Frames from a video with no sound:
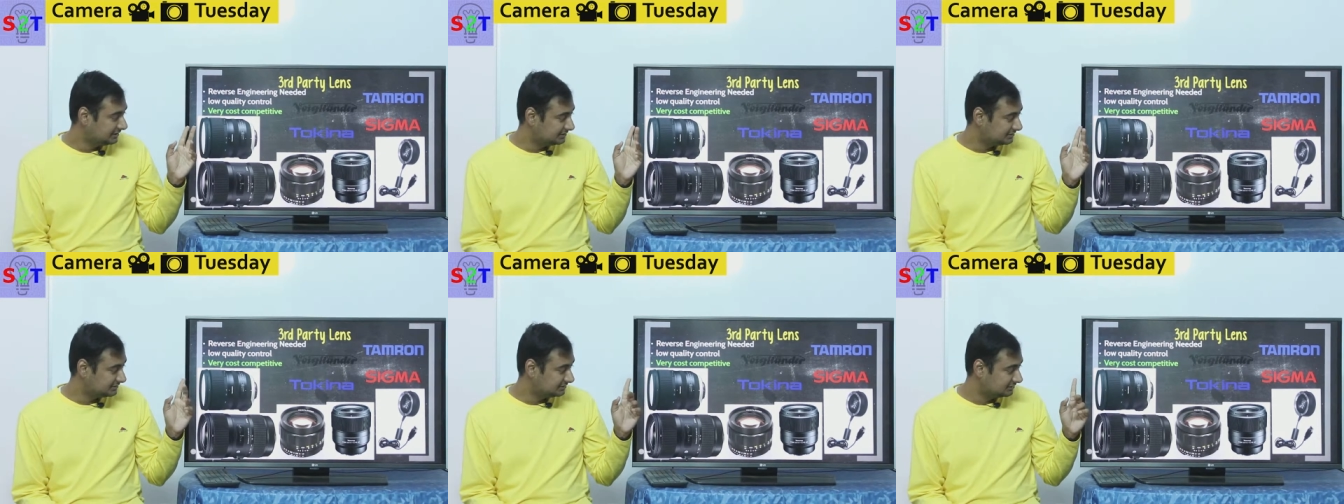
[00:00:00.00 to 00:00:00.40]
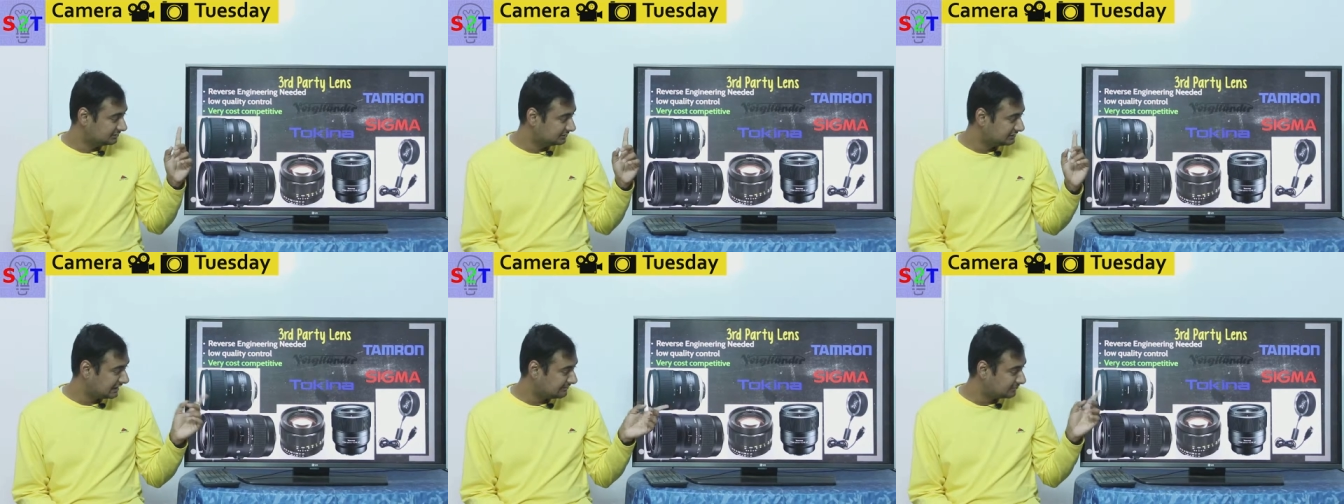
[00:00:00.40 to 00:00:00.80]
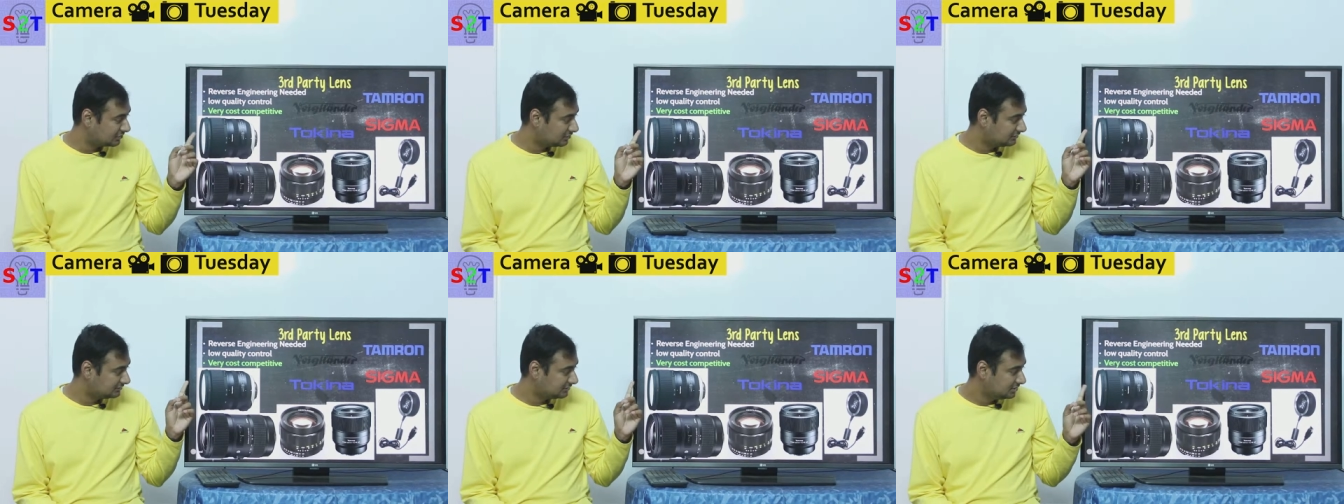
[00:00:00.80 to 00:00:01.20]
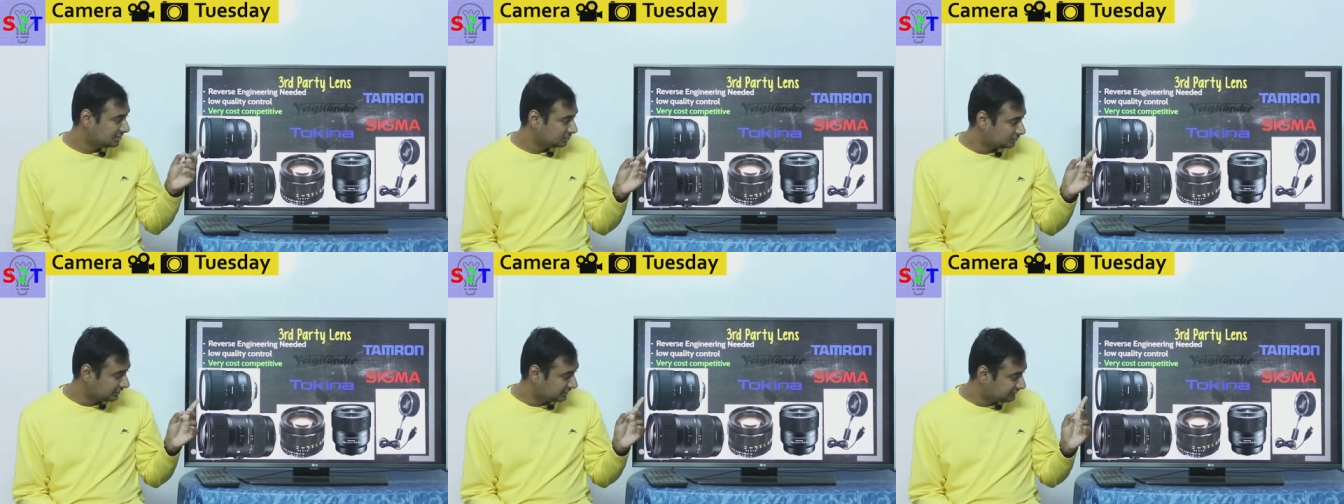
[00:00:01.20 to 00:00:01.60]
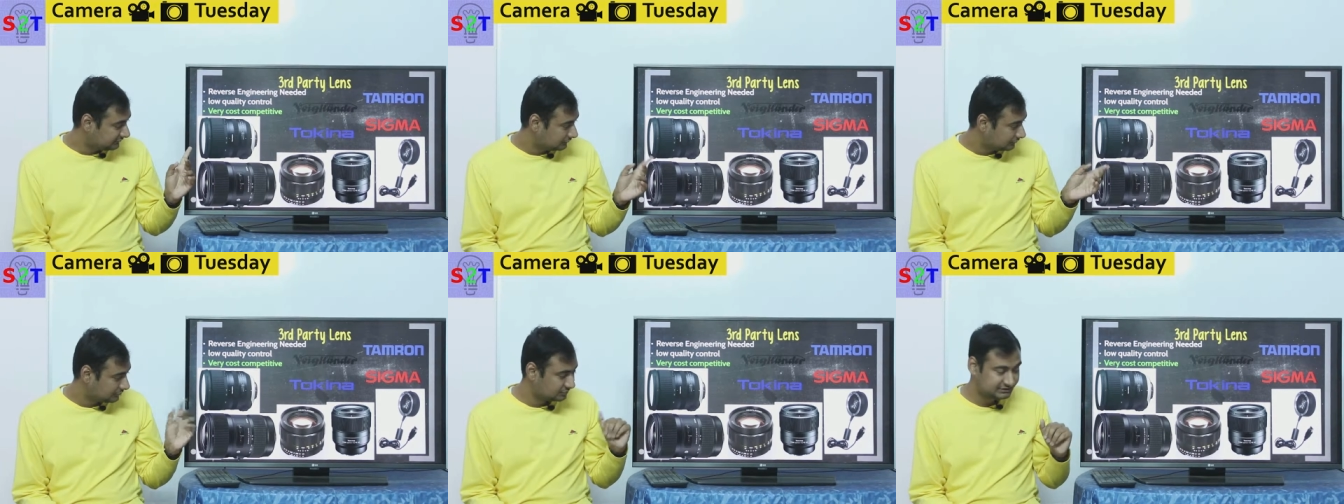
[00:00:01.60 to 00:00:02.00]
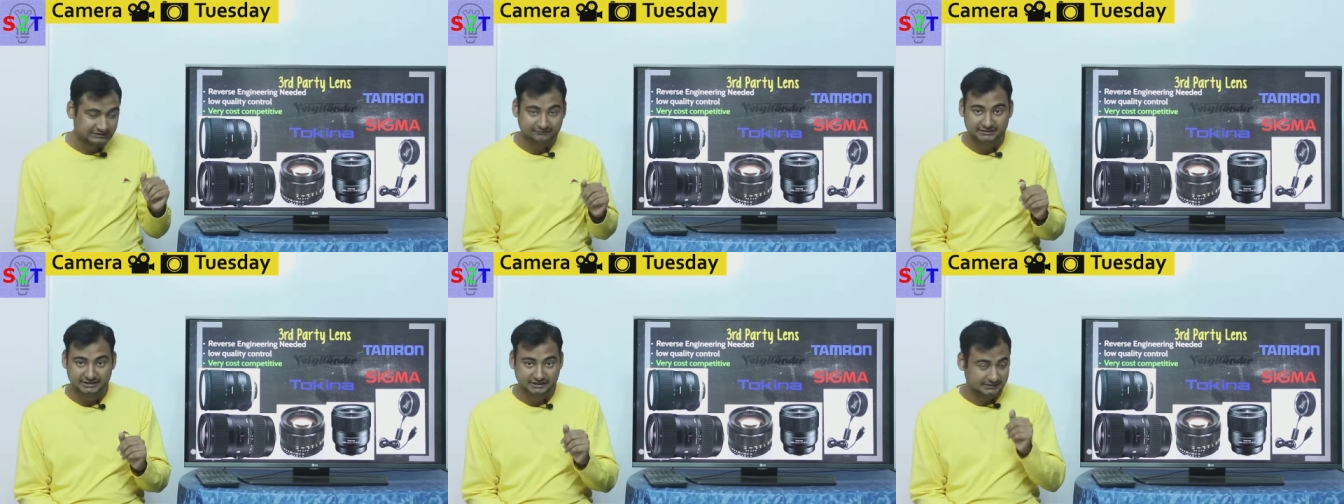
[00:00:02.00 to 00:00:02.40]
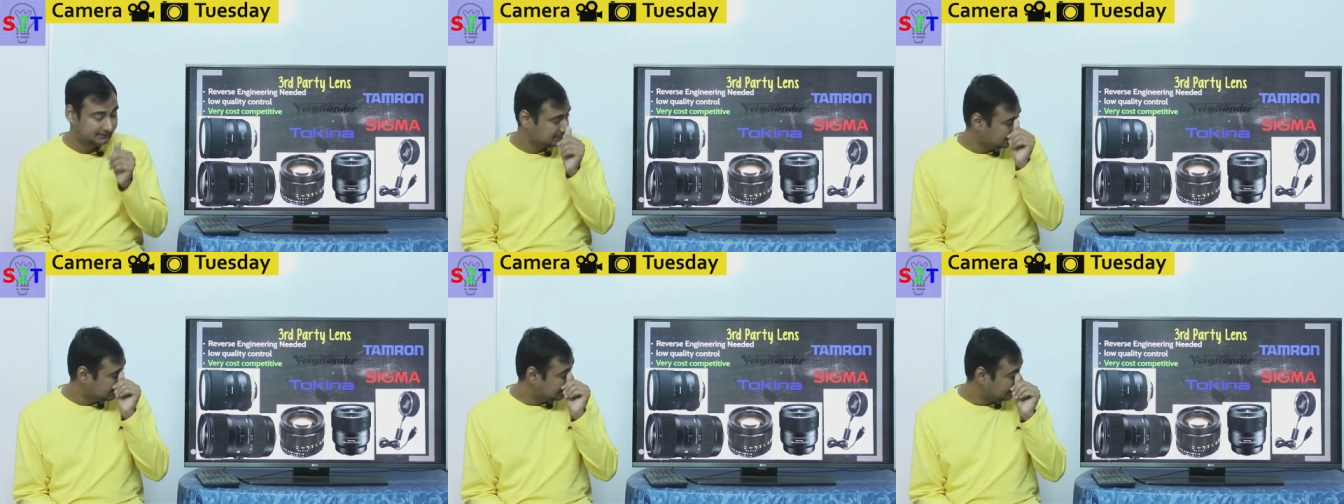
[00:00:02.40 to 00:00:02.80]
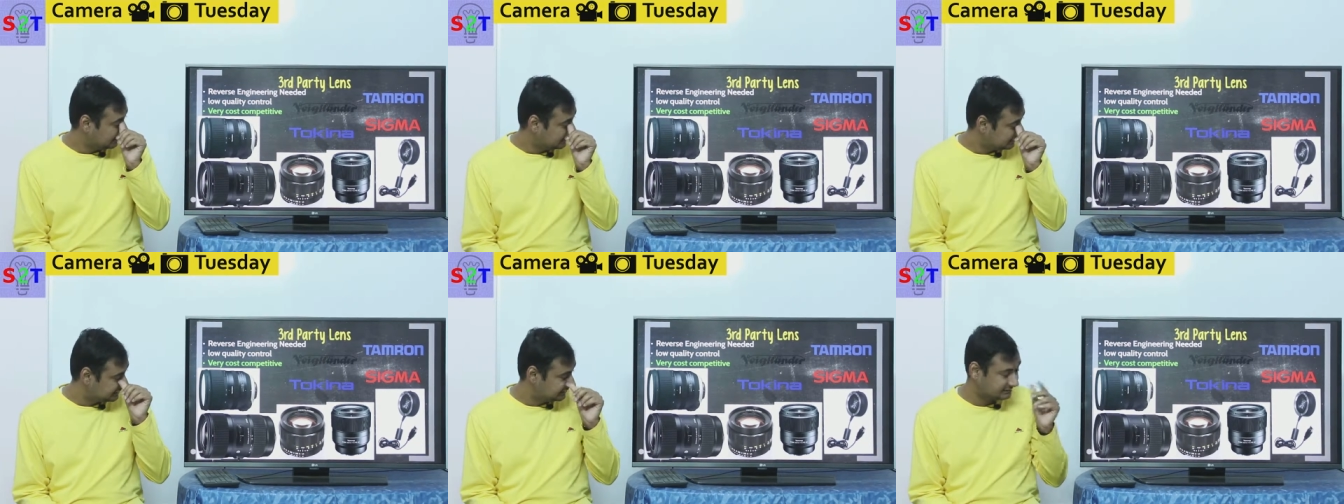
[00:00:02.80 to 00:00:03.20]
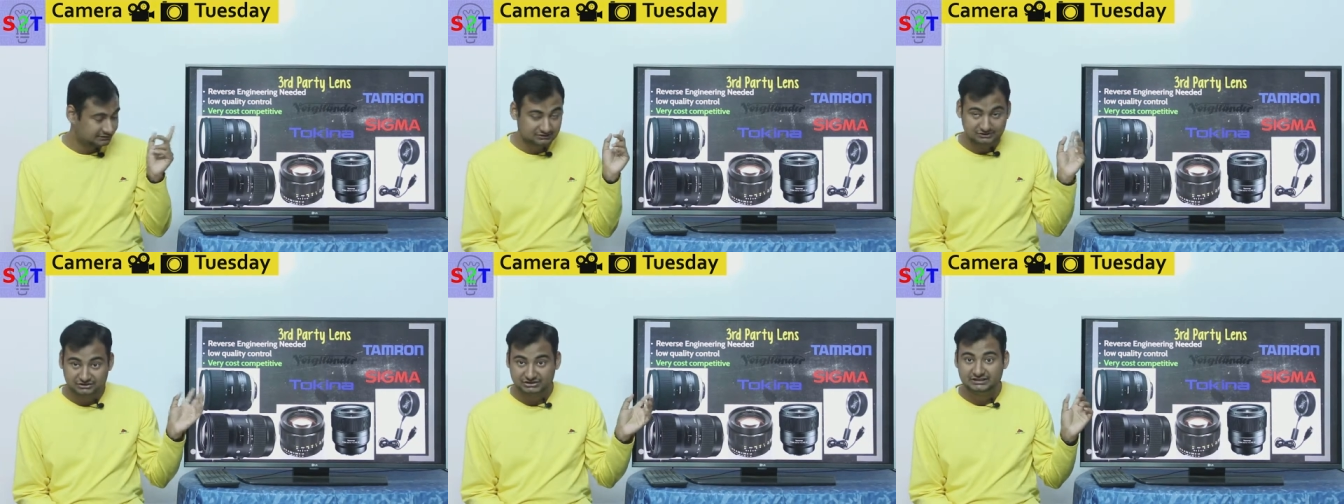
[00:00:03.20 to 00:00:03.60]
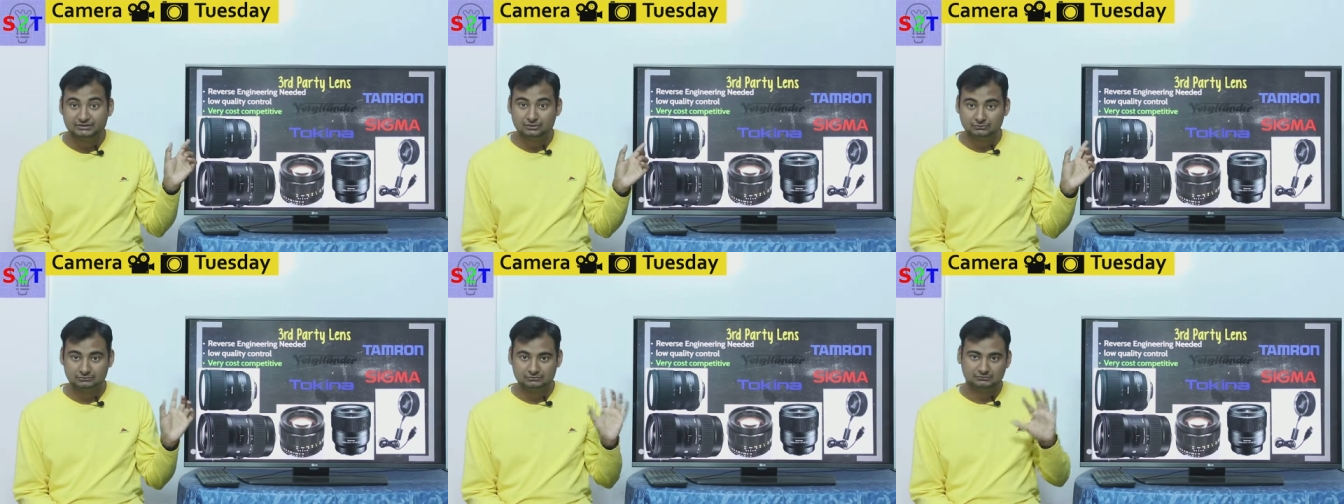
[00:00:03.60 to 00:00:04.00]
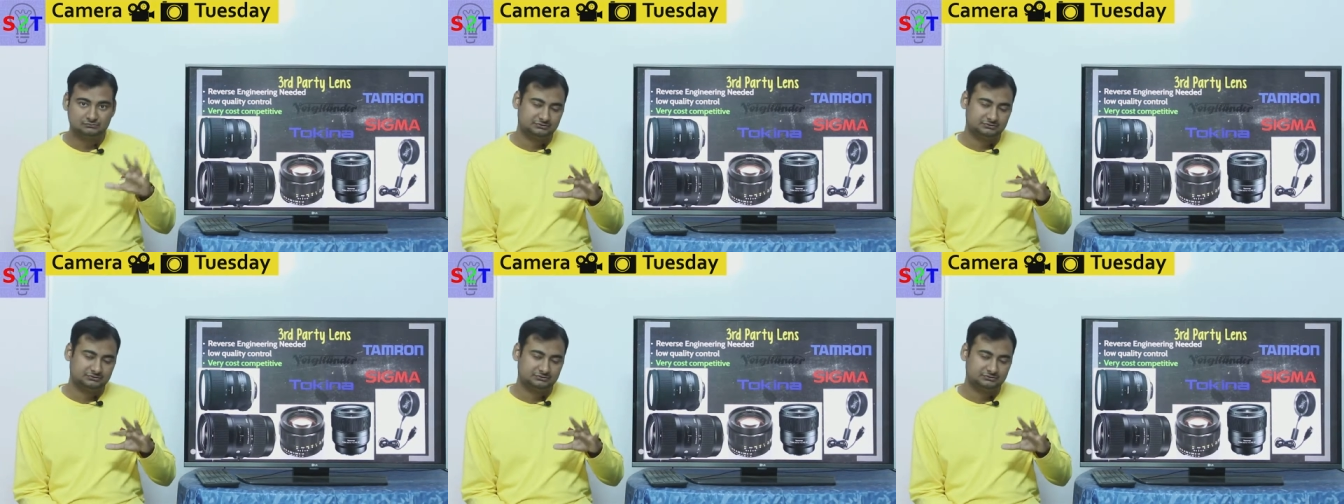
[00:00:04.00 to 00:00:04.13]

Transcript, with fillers: it's a tamron 24 to 70 and it's a g2